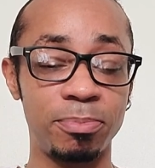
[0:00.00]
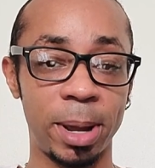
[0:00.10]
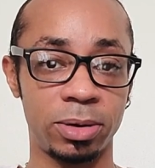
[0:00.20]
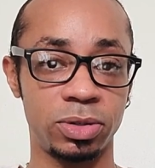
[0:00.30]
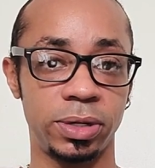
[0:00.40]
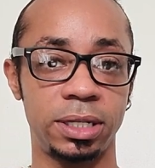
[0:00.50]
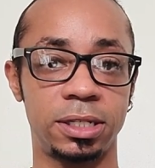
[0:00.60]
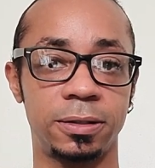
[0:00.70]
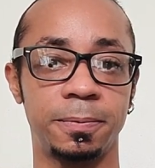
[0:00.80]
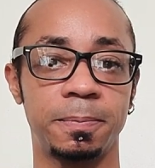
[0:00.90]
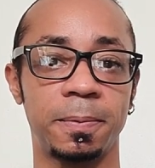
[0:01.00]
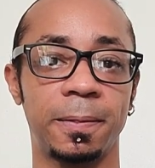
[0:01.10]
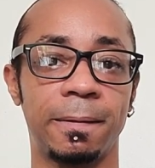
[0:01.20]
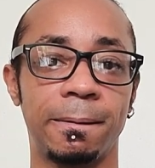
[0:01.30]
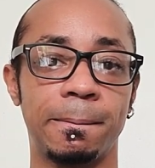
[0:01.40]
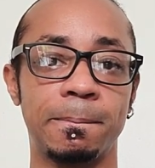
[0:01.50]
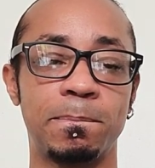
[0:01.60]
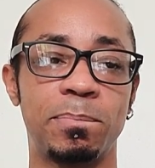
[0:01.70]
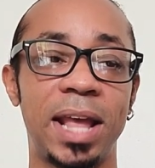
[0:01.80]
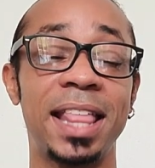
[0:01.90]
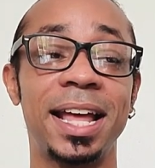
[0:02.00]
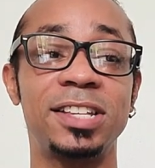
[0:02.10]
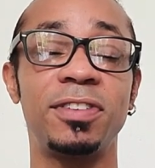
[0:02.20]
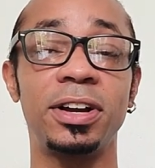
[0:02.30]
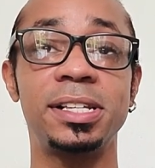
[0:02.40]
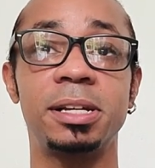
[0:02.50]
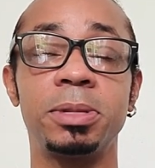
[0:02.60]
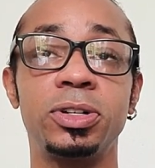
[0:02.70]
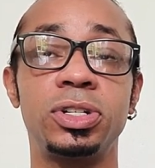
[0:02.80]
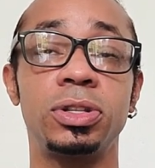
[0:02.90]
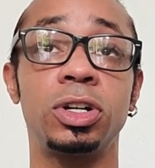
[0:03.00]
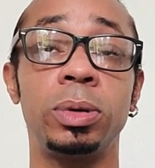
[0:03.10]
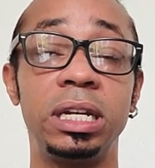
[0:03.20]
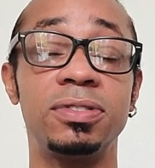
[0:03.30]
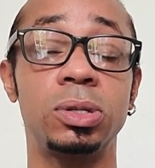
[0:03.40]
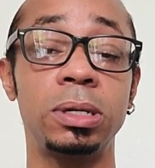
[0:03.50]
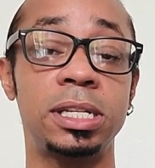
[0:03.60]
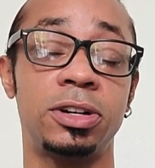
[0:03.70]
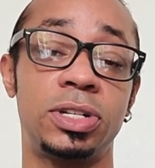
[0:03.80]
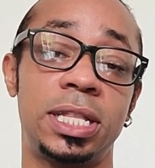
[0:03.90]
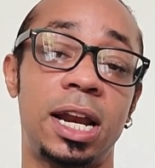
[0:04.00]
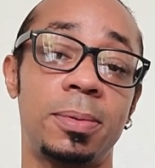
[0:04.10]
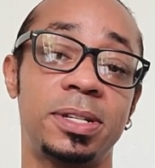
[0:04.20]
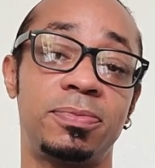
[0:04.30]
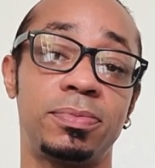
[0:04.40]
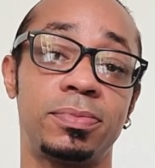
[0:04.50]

boundaries. And that's very similar to the Queen of Swords energy that I was